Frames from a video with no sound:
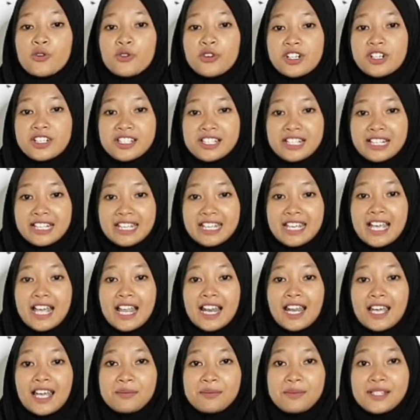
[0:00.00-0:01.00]
Firstly,
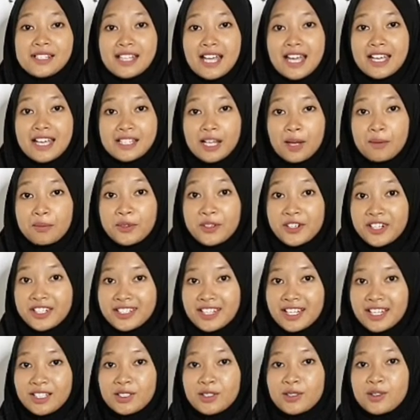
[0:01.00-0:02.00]
let me say some
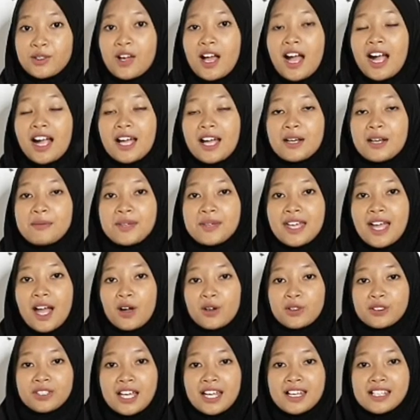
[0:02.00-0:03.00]
greeting to Akademi
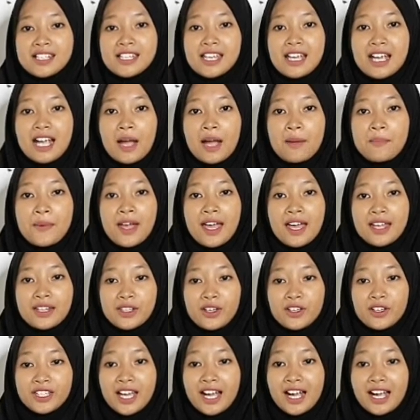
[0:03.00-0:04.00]
Akuntansi
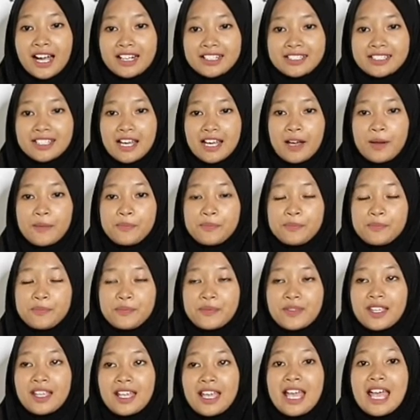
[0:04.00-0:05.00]
YKPN Yogyakarta.
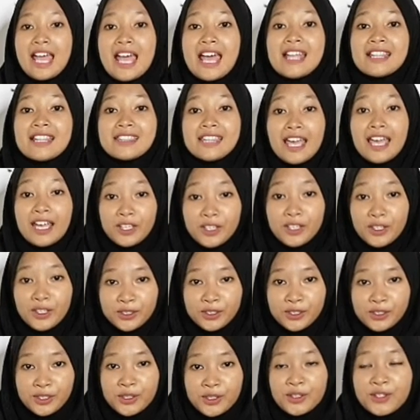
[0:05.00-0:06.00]
Thank
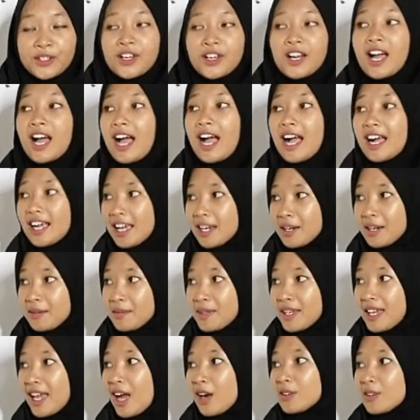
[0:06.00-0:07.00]
you to
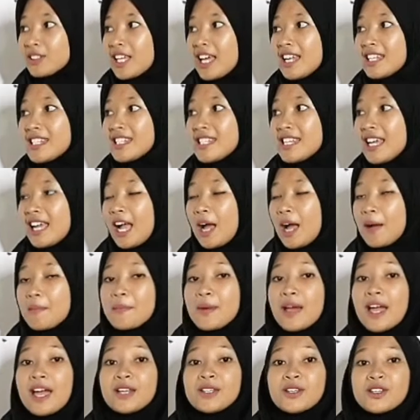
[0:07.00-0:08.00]
Akademi Akuntansi
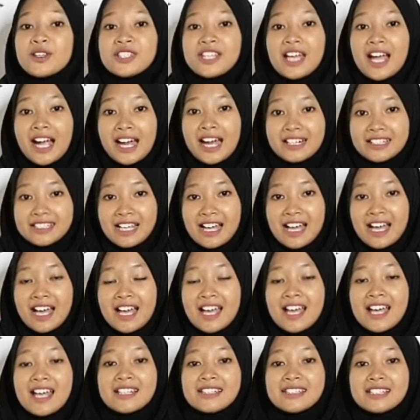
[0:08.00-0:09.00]
YKPN
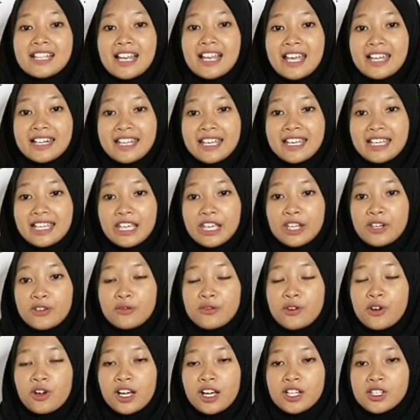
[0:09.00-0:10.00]
Yogyakarta, the leading
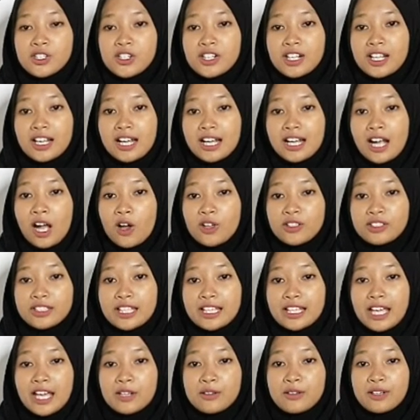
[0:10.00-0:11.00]
in vocational
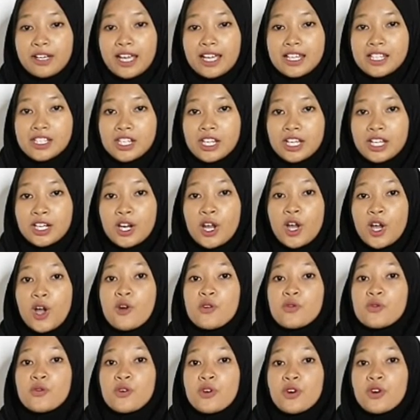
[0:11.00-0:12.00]
accounting education,
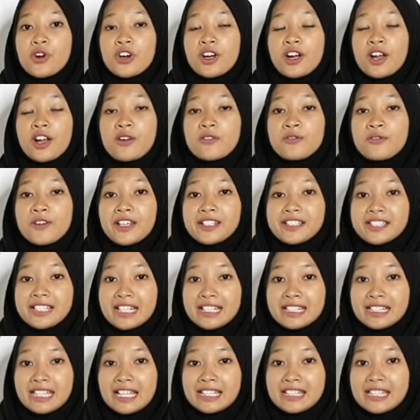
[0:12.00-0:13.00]
for
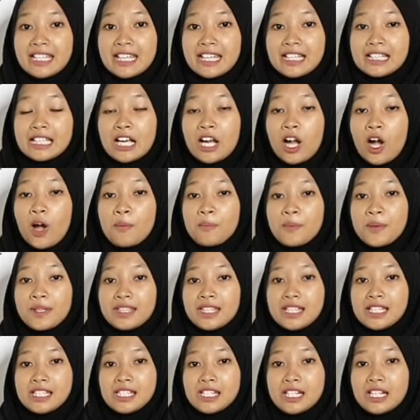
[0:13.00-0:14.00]
facilitating the
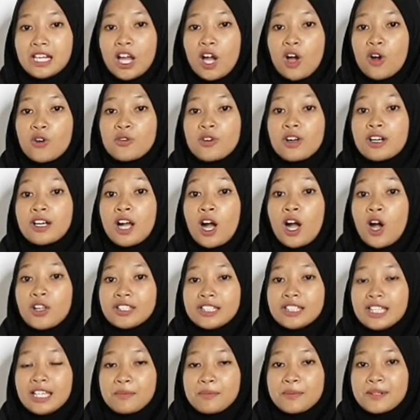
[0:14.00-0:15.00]
competition of
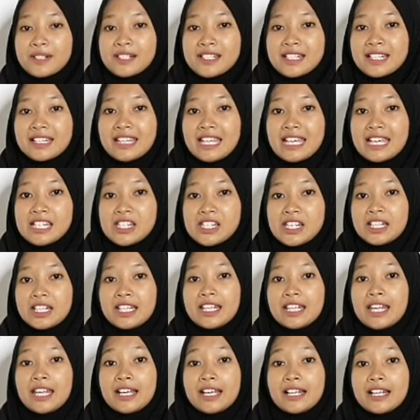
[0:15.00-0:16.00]
accounting presentation
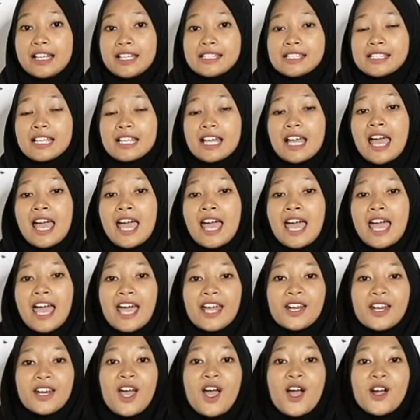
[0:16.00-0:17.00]
in English,
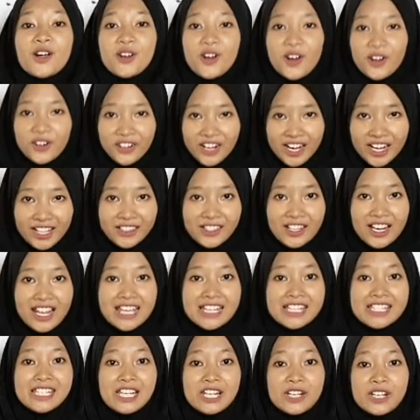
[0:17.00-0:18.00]
and
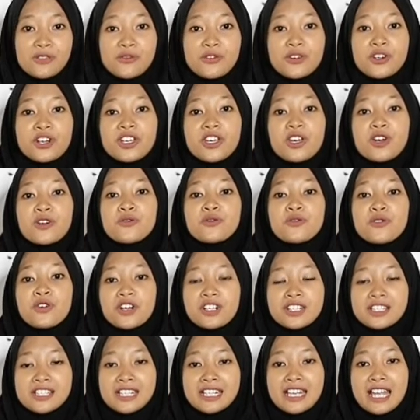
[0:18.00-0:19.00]
congratulations for your
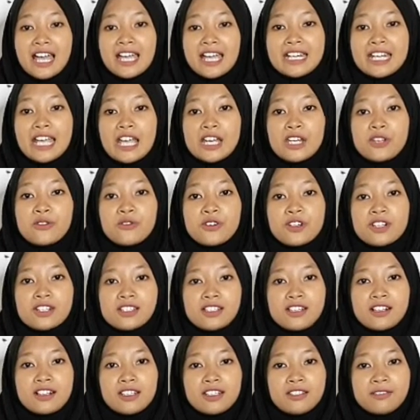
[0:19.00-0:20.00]
49th
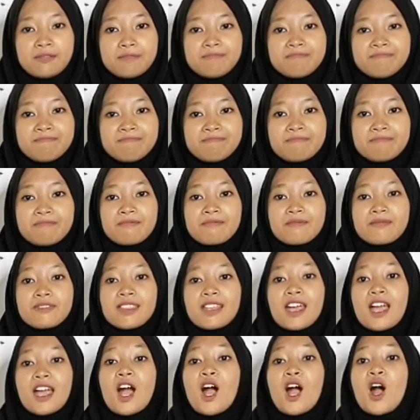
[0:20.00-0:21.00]
anniversary.
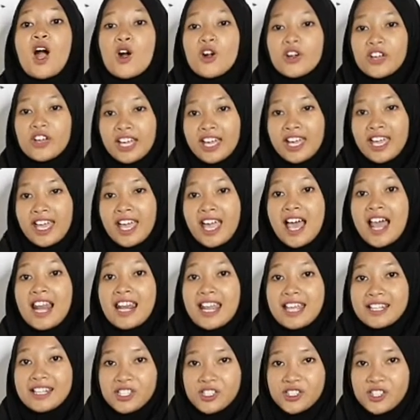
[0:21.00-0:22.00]
Okay,
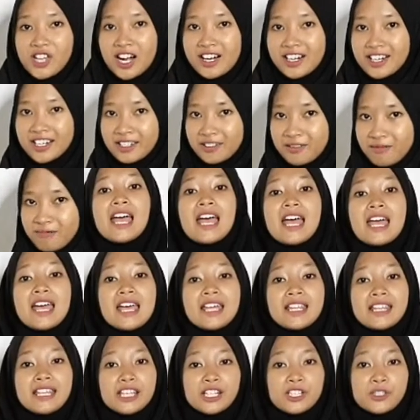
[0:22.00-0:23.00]
let's start it.
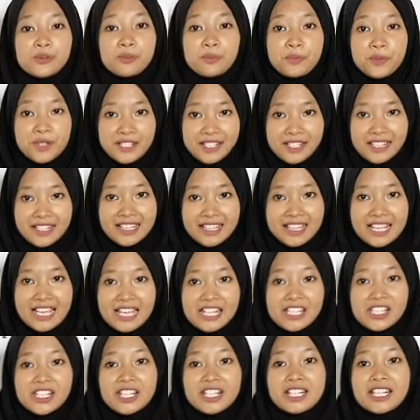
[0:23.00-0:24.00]
This
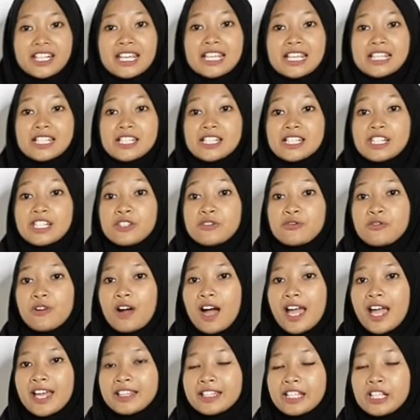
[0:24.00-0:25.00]
presentation is
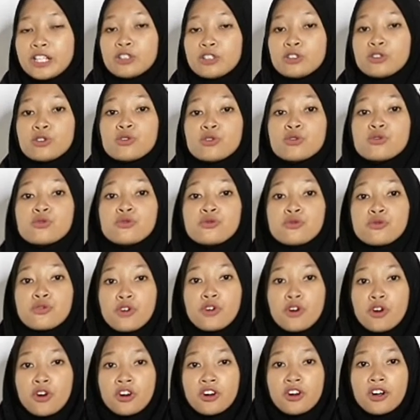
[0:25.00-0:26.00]
divided into
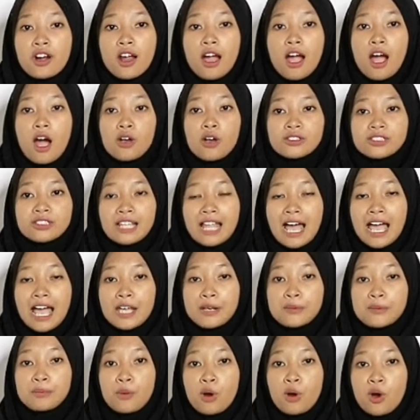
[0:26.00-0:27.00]
4
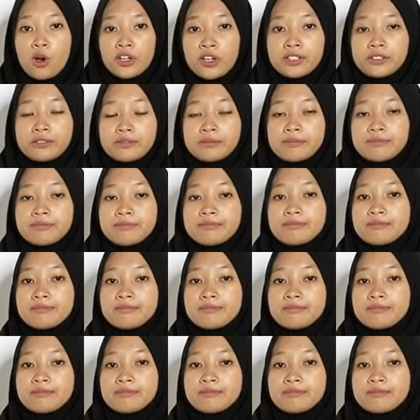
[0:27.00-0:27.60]
outline points.